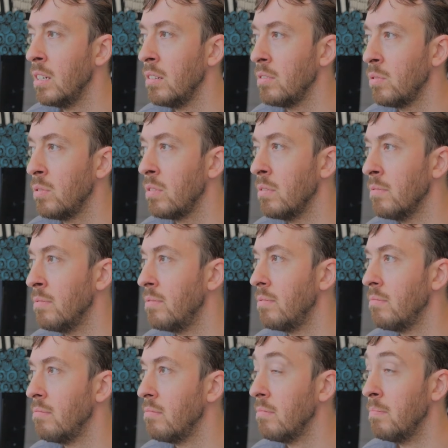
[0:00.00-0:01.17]
sort of
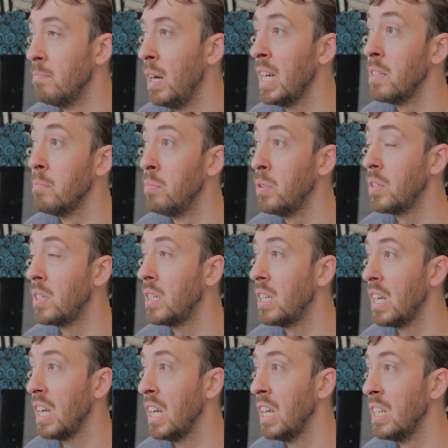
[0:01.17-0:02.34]
by the book
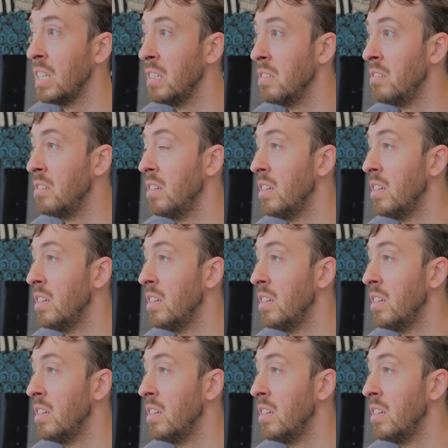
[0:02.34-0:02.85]
and